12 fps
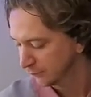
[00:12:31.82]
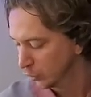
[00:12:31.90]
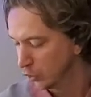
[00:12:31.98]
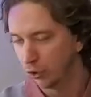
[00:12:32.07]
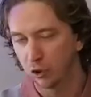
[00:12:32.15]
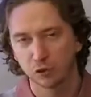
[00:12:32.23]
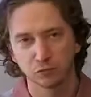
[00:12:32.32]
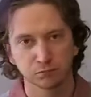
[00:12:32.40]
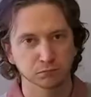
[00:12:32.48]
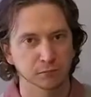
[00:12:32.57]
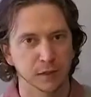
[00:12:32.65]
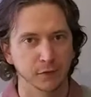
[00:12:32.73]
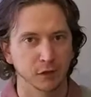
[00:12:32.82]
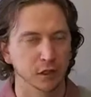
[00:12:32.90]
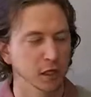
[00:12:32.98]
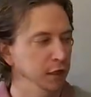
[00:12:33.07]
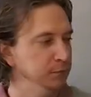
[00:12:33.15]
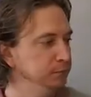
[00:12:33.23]
Toodaloo. Have a good
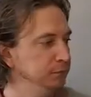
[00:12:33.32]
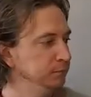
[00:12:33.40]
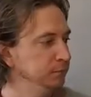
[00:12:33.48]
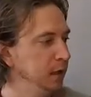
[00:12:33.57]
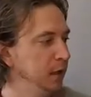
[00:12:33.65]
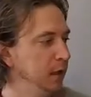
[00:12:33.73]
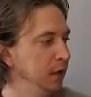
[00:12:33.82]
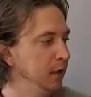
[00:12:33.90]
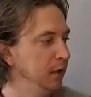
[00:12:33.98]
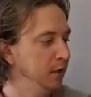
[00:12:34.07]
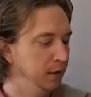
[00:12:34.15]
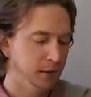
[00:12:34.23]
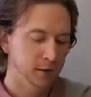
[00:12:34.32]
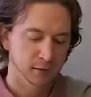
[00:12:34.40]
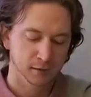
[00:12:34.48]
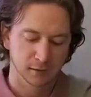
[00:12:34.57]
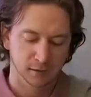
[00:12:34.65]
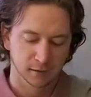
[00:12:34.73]
day.
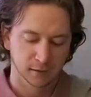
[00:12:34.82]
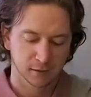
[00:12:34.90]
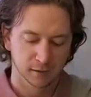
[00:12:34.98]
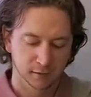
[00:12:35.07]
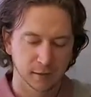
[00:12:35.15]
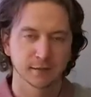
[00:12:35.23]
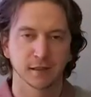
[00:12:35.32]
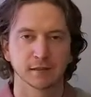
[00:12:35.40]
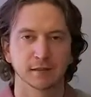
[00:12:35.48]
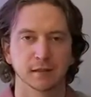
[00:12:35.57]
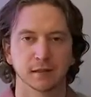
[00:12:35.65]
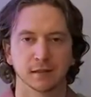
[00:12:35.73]
That's it.